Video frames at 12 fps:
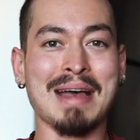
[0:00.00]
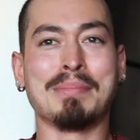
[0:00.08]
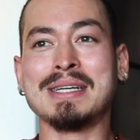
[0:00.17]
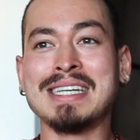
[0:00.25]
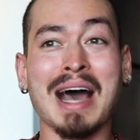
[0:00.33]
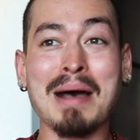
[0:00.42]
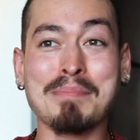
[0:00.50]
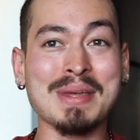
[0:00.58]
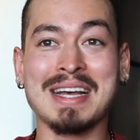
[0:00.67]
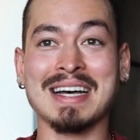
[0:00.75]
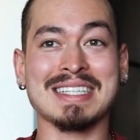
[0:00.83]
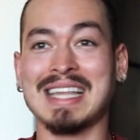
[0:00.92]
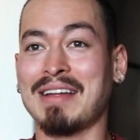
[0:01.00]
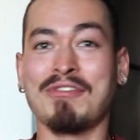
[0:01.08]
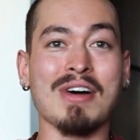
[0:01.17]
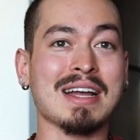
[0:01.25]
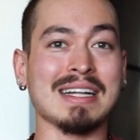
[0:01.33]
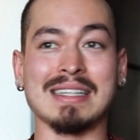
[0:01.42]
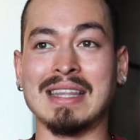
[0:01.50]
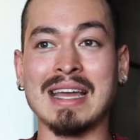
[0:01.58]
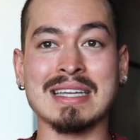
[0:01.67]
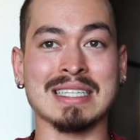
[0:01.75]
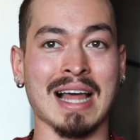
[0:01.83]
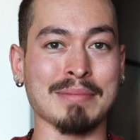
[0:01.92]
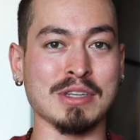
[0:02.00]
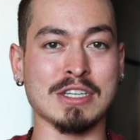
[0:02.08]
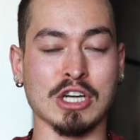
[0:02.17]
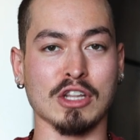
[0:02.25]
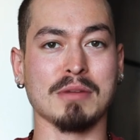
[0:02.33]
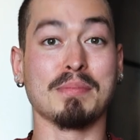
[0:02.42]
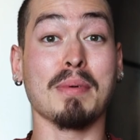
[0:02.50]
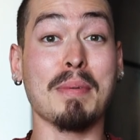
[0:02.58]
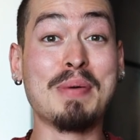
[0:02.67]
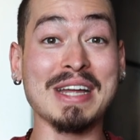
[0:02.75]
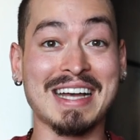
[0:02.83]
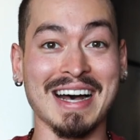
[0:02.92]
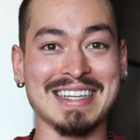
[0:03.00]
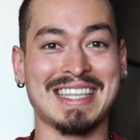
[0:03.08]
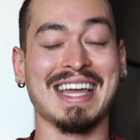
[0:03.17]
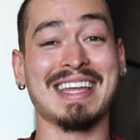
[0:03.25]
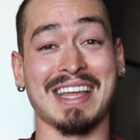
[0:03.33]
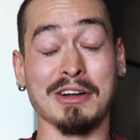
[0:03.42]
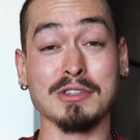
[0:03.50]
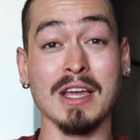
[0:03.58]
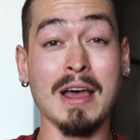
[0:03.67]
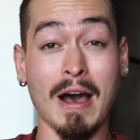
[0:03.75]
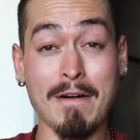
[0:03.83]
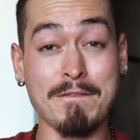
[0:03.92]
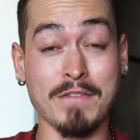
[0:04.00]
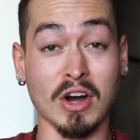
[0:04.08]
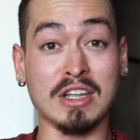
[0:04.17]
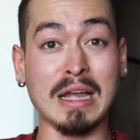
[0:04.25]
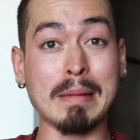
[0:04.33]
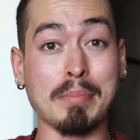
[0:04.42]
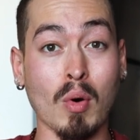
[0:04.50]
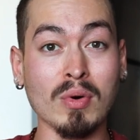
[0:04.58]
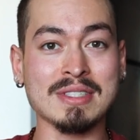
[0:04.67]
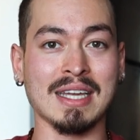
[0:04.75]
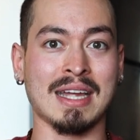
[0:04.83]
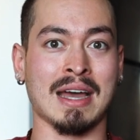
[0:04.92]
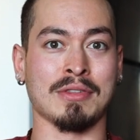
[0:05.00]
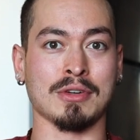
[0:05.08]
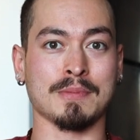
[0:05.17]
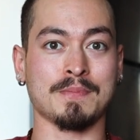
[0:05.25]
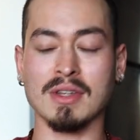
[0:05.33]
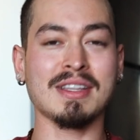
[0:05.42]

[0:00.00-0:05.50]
But not because they fucking dick slapped each other, but because they killed a fucking boar together.